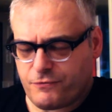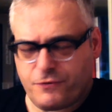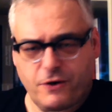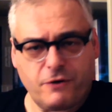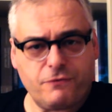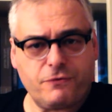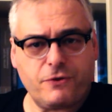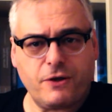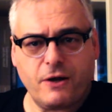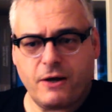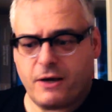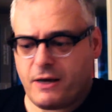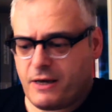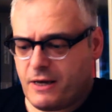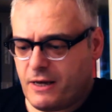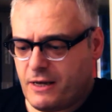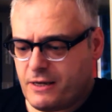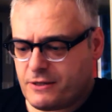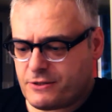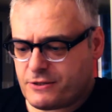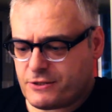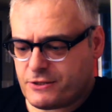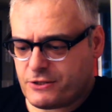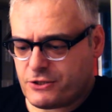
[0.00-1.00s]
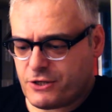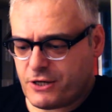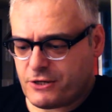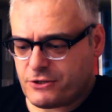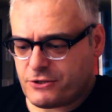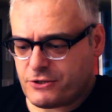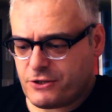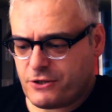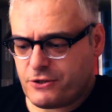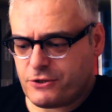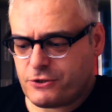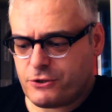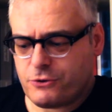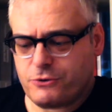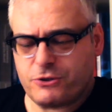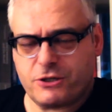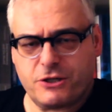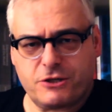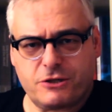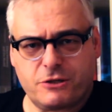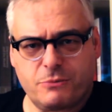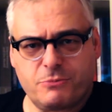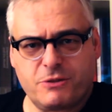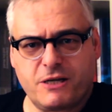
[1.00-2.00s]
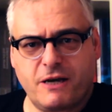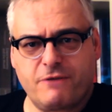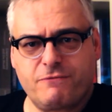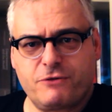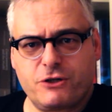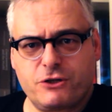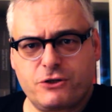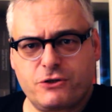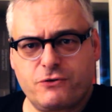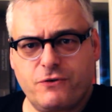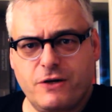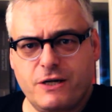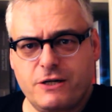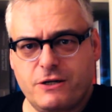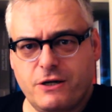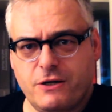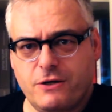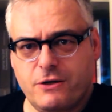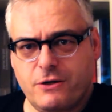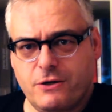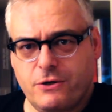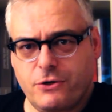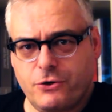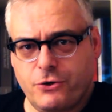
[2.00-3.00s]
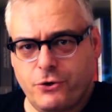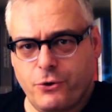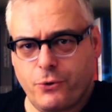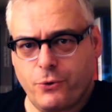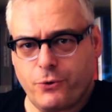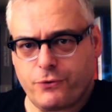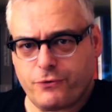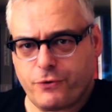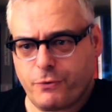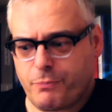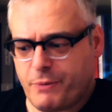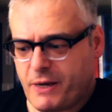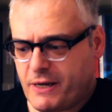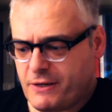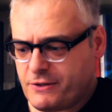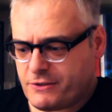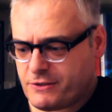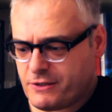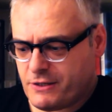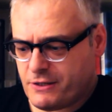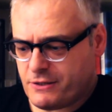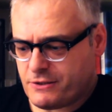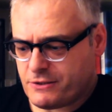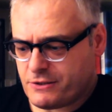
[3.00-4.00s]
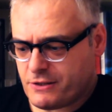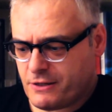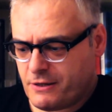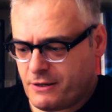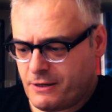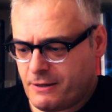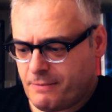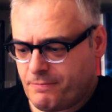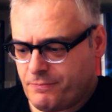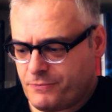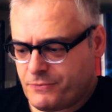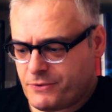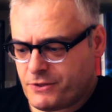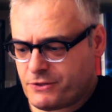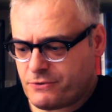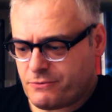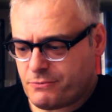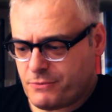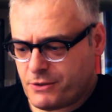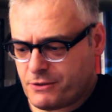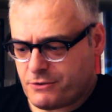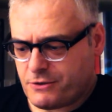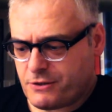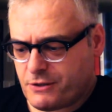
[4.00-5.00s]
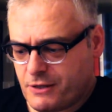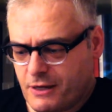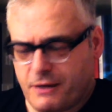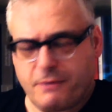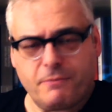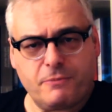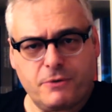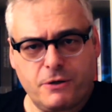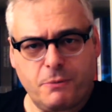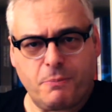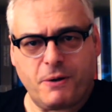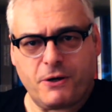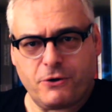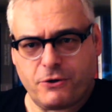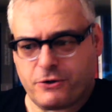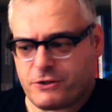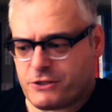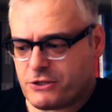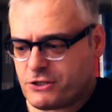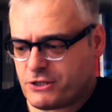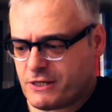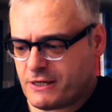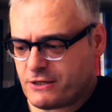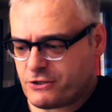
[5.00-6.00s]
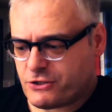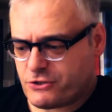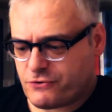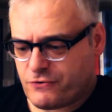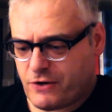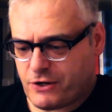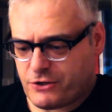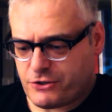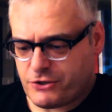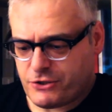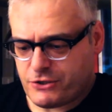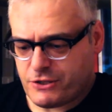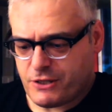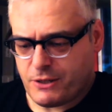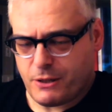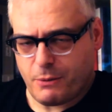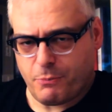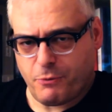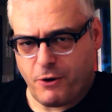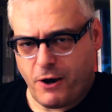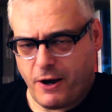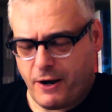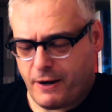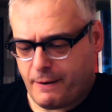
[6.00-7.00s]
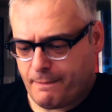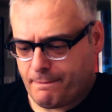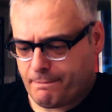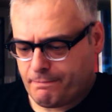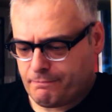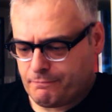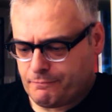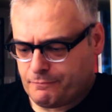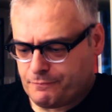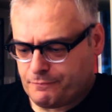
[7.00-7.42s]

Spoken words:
Fifth, it suggests that the two systems have discrete neural bases, that they depend on distinct structures in the brain.